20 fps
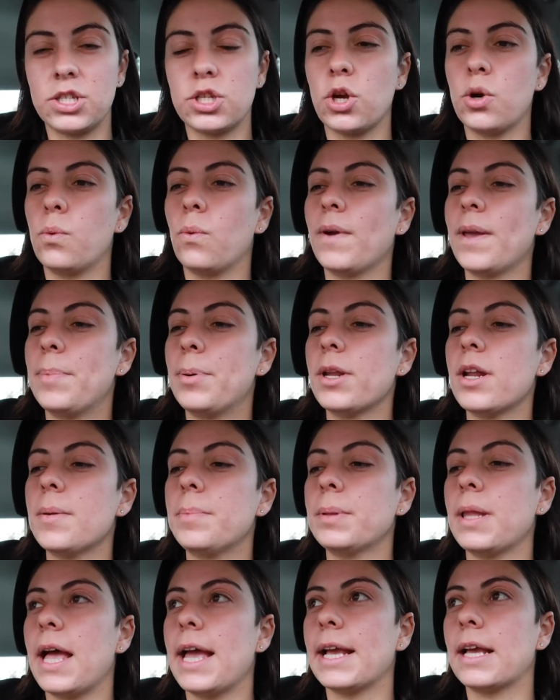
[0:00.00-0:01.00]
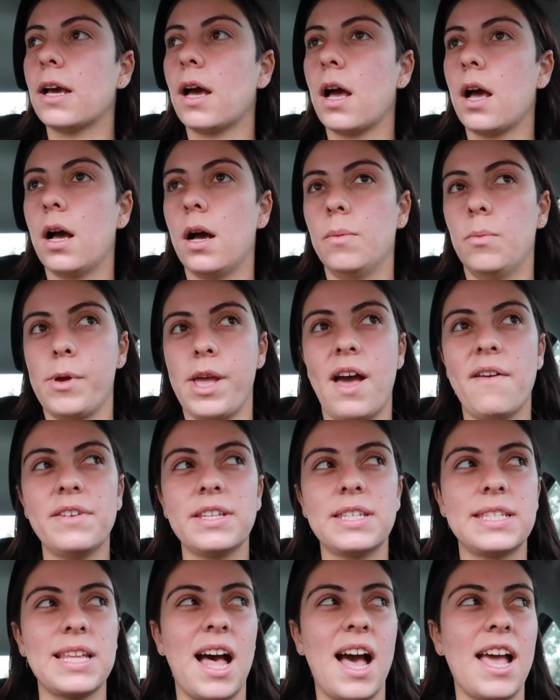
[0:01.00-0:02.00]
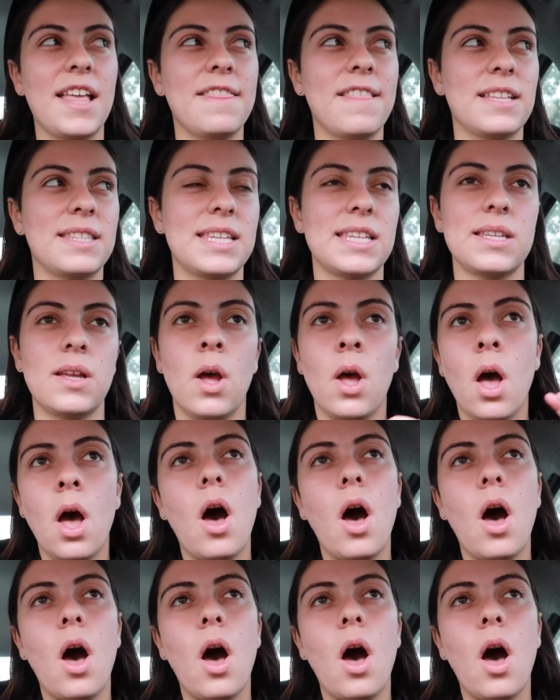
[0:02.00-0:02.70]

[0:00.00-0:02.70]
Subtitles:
So we put up like, we have a sign that says,